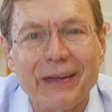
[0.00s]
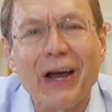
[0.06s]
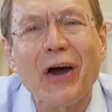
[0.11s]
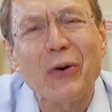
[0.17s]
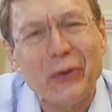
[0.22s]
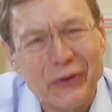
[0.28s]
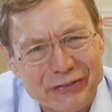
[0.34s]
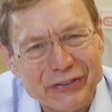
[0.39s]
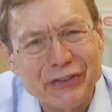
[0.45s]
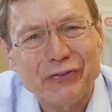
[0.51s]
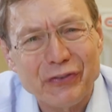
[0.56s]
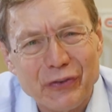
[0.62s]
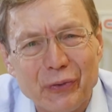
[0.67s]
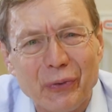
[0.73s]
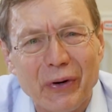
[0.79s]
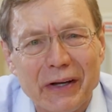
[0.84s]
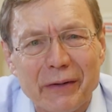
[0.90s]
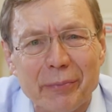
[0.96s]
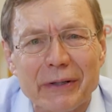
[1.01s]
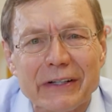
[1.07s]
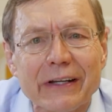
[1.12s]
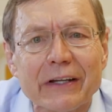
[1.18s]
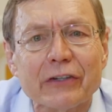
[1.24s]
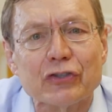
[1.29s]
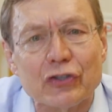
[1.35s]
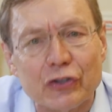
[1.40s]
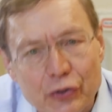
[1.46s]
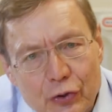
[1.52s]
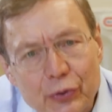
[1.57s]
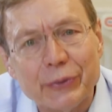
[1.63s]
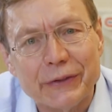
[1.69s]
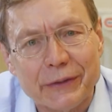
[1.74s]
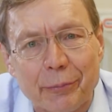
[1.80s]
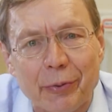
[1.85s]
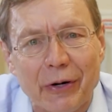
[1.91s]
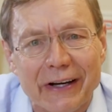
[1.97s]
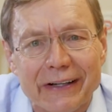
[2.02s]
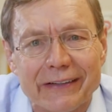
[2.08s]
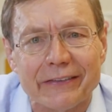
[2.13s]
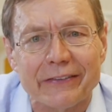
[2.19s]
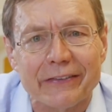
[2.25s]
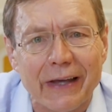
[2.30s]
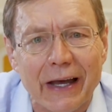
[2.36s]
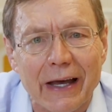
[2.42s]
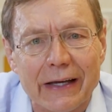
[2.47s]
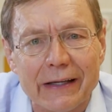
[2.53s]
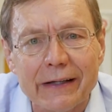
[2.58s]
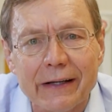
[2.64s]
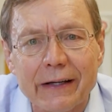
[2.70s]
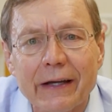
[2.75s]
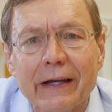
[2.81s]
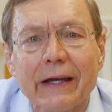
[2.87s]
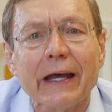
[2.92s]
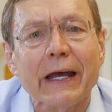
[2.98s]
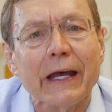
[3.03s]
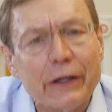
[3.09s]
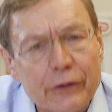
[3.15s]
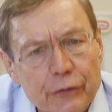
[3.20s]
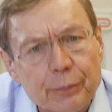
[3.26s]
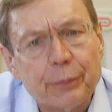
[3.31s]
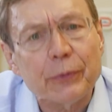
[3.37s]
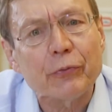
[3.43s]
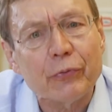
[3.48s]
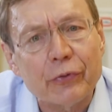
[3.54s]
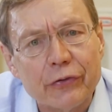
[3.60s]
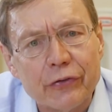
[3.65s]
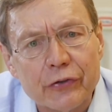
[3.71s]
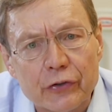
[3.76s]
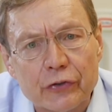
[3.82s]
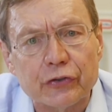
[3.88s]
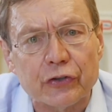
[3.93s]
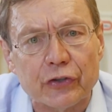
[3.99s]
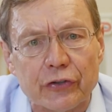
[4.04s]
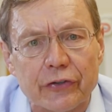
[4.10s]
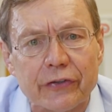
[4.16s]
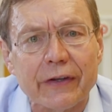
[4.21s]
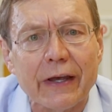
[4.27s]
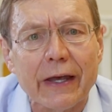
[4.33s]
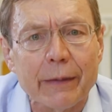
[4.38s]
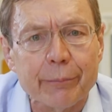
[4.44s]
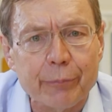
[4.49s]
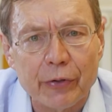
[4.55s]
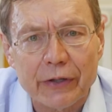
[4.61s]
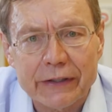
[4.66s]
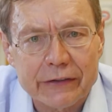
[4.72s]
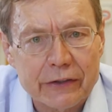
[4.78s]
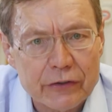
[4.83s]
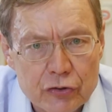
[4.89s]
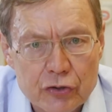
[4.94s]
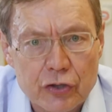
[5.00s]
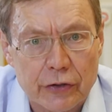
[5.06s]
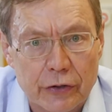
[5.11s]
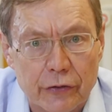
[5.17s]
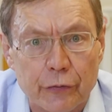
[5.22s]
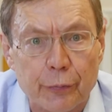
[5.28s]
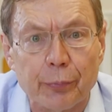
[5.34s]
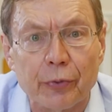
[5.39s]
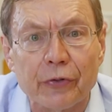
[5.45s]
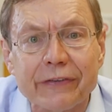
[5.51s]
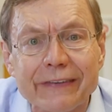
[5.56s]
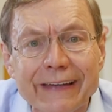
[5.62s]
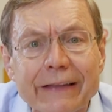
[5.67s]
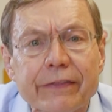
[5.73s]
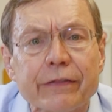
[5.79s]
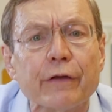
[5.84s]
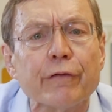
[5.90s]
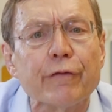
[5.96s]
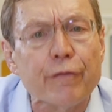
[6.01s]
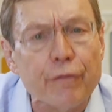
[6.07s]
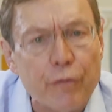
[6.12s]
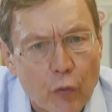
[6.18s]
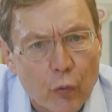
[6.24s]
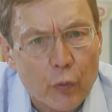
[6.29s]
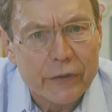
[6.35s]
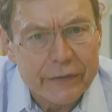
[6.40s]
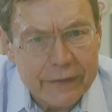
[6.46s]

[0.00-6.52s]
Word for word: However, for recommendation two in the practice guide, expert researchers and practitioners present the four